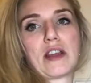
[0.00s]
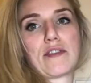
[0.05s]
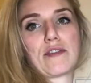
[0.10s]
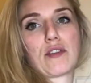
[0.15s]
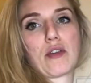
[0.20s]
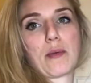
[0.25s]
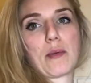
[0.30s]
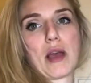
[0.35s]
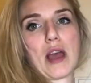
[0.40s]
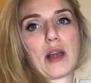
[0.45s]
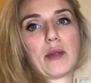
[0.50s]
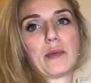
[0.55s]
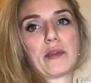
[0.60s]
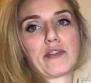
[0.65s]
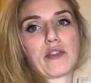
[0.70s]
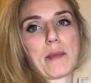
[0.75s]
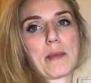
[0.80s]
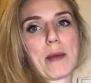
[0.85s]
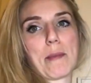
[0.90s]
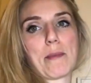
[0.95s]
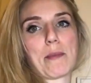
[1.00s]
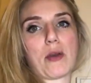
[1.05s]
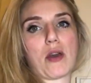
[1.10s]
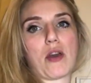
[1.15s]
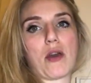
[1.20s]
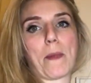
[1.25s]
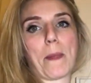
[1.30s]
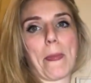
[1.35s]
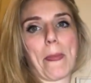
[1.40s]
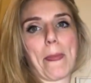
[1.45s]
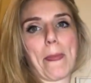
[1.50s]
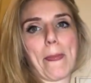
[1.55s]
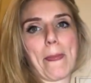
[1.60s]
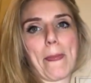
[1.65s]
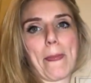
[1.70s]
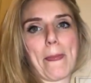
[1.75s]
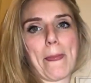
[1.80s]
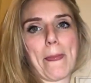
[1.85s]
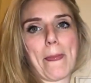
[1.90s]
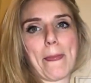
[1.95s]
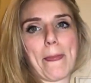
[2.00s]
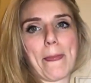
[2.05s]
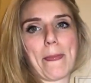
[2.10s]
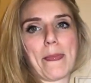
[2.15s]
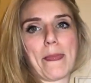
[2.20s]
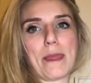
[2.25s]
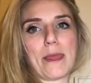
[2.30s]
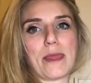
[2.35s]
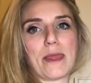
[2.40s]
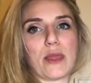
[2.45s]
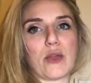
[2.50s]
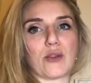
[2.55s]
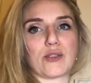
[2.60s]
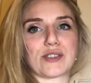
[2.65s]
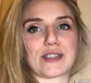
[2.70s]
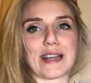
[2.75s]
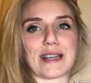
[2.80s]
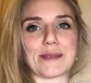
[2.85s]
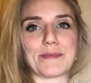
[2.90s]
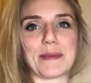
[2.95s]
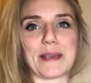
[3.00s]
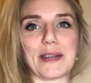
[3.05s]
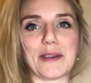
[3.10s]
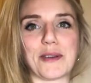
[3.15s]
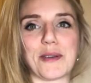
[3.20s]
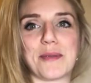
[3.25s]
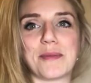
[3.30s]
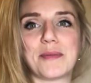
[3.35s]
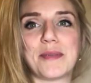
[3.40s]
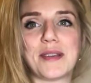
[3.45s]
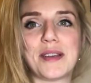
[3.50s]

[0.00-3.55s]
here for a while will remember those nice peanut,